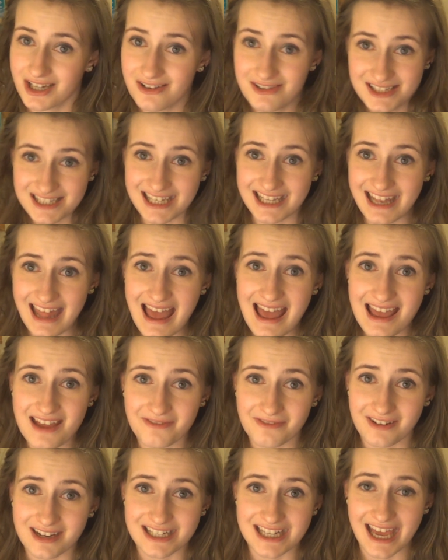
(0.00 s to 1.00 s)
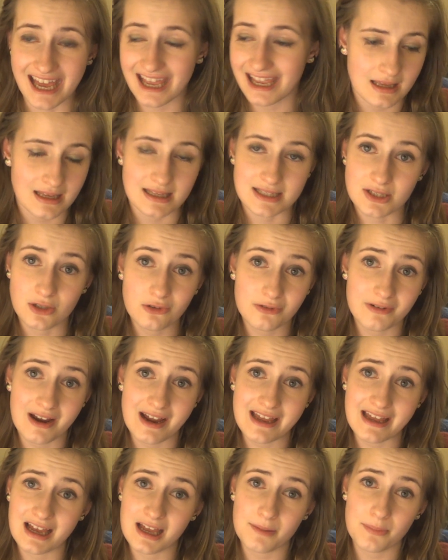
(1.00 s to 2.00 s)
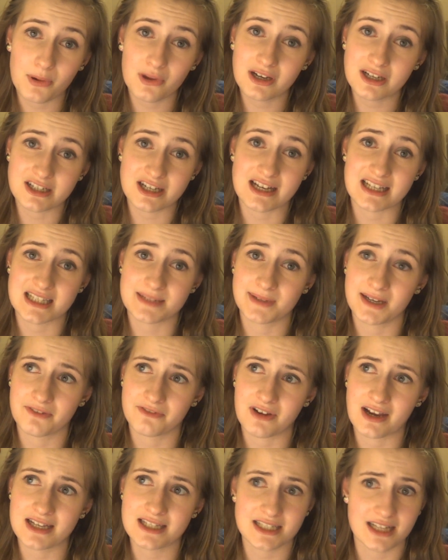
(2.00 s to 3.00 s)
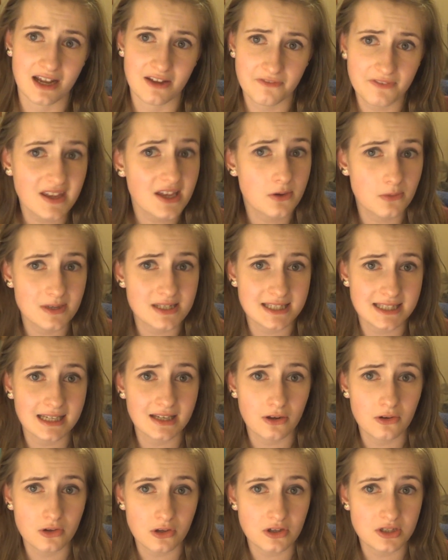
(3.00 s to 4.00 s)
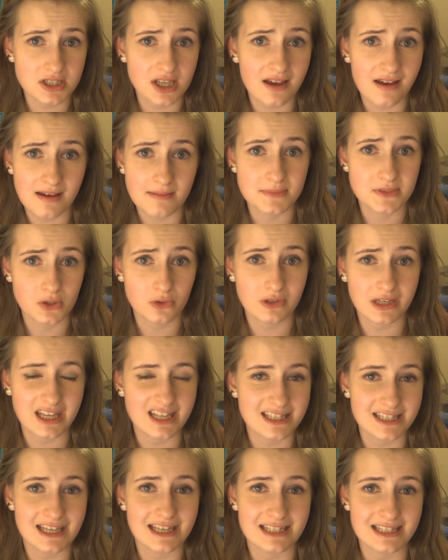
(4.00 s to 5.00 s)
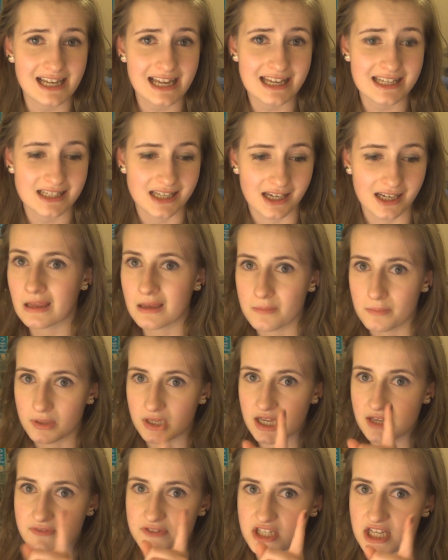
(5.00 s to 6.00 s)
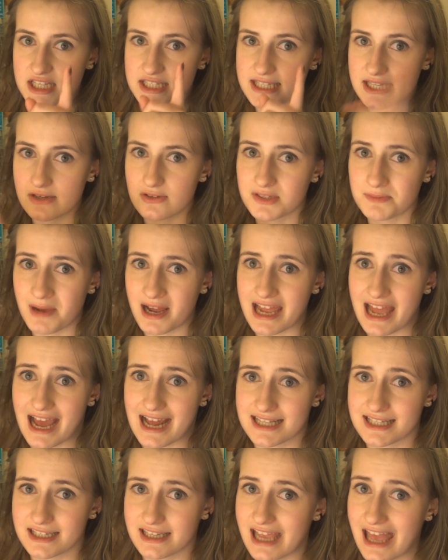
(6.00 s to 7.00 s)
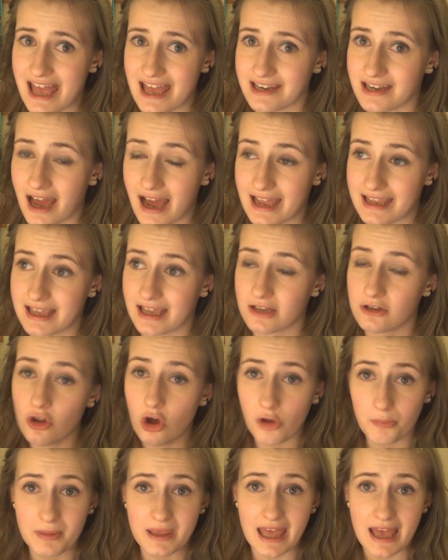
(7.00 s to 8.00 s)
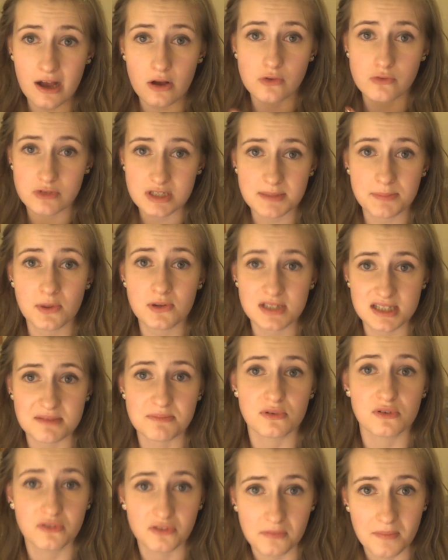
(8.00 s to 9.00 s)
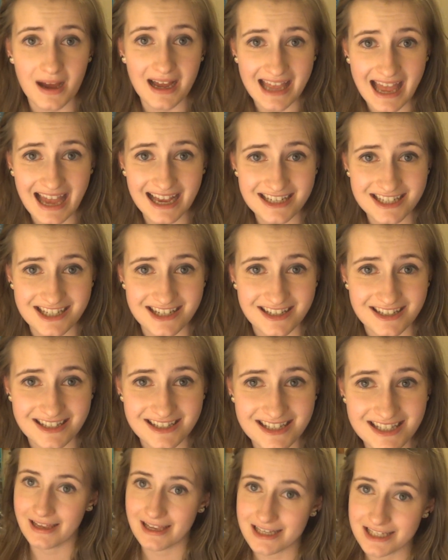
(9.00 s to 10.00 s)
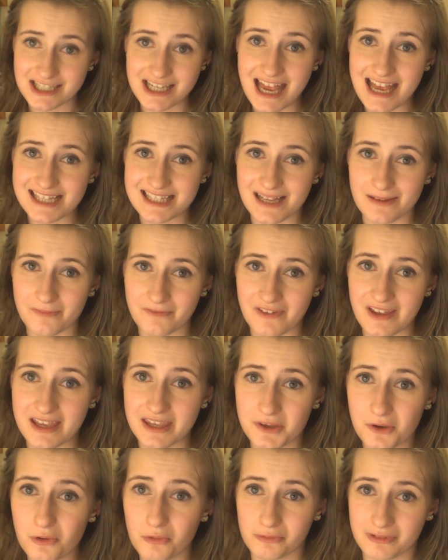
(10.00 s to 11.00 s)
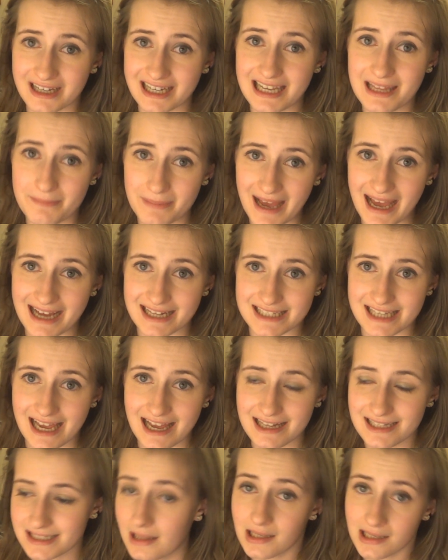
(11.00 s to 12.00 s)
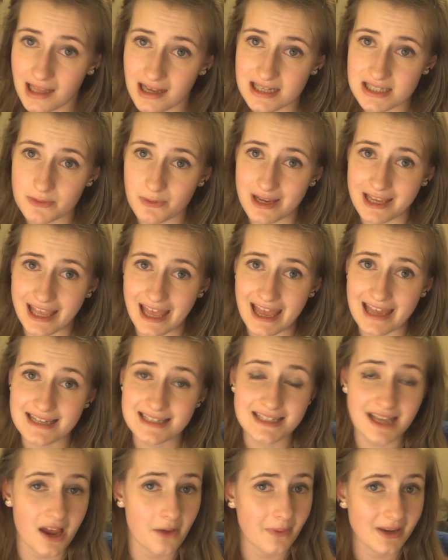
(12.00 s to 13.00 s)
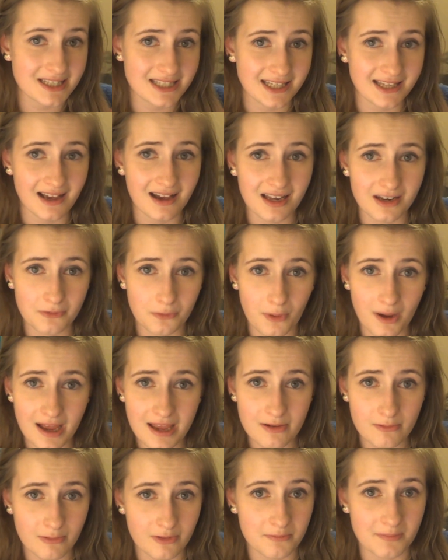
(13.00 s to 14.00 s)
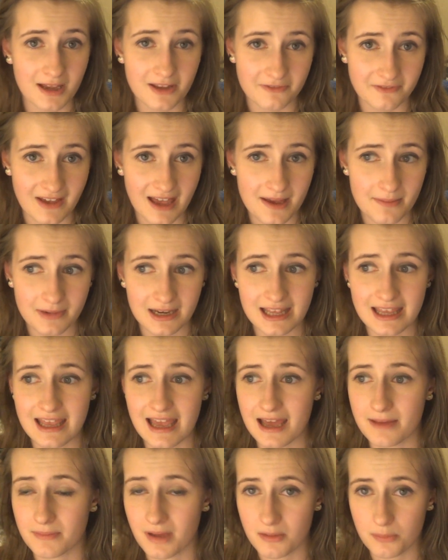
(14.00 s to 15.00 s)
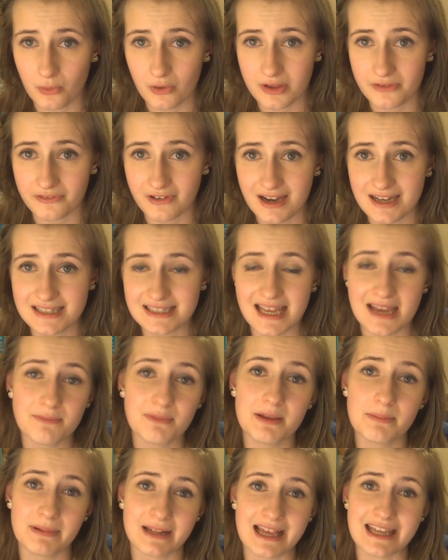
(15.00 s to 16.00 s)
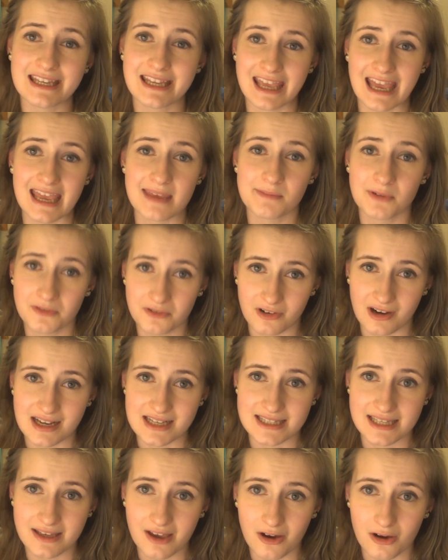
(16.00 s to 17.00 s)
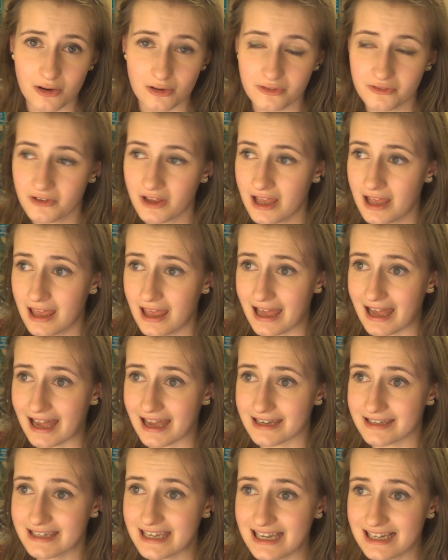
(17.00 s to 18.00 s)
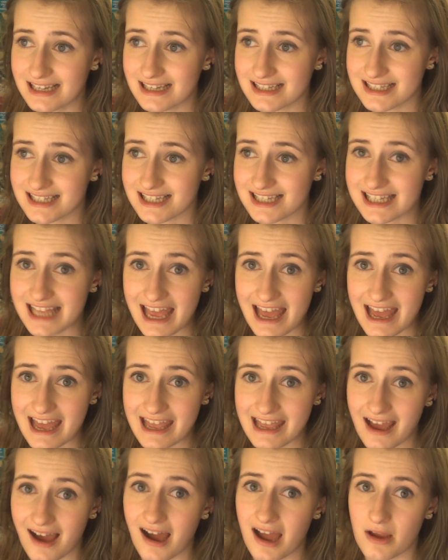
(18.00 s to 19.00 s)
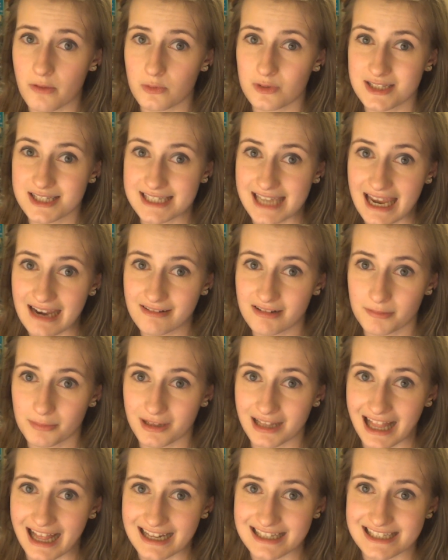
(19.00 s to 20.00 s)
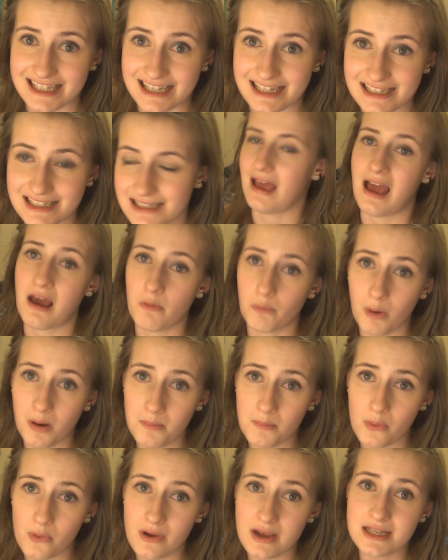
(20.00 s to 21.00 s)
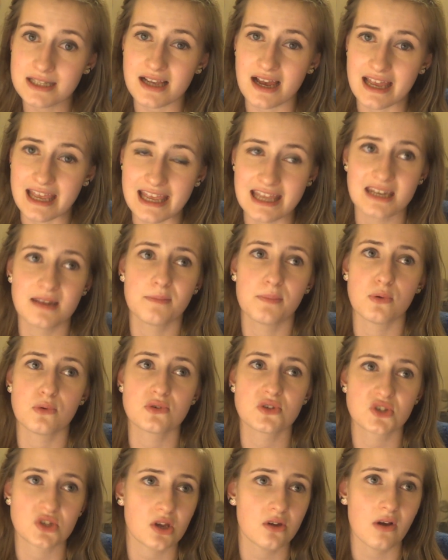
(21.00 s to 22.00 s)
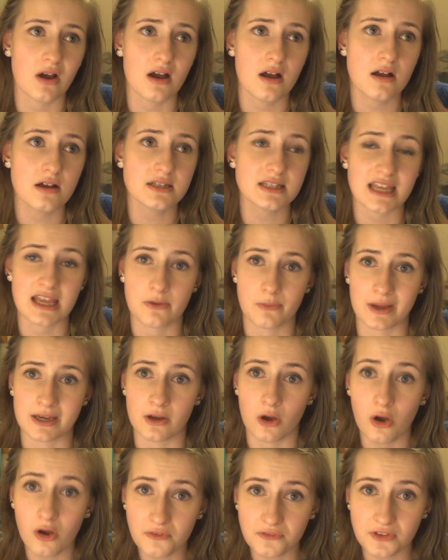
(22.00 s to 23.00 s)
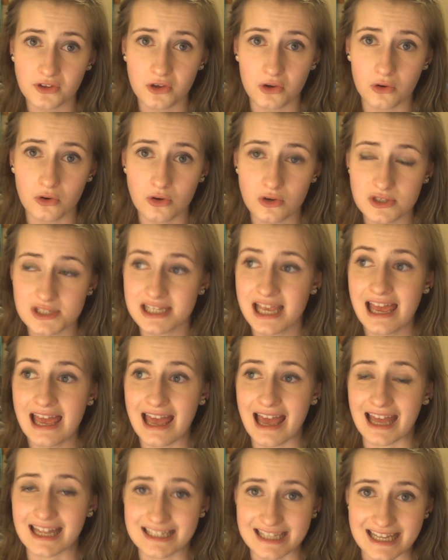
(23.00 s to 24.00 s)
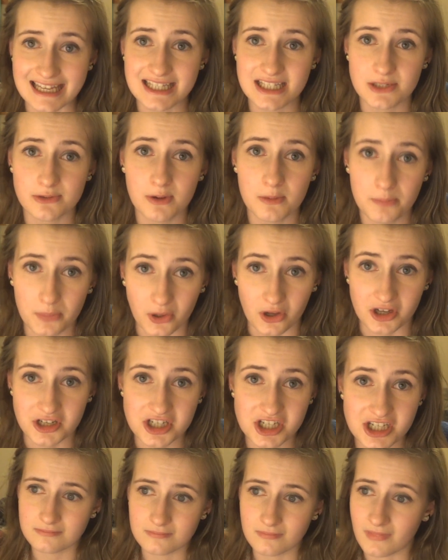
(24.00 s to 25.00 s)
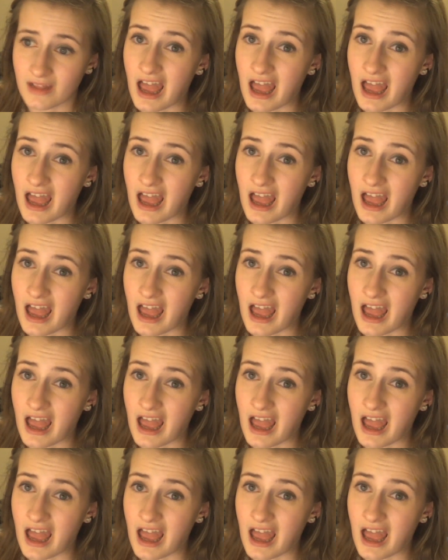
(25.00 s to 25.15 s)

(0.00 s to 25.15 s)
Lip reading: Don't see that every day. It's alright, I apologise to my friend and I think we're still on good terms all these years later. But if she steals my hat again, I cannot be held responsible for my actions. Share something you're really bad at. Last weekend, I went to the Isle of Wight with my family and my boyfriend and we played a game of crazy golf. And needless to say, I was terrible at it. At one point, I hit the ball so hard, it went off the course and into a bush.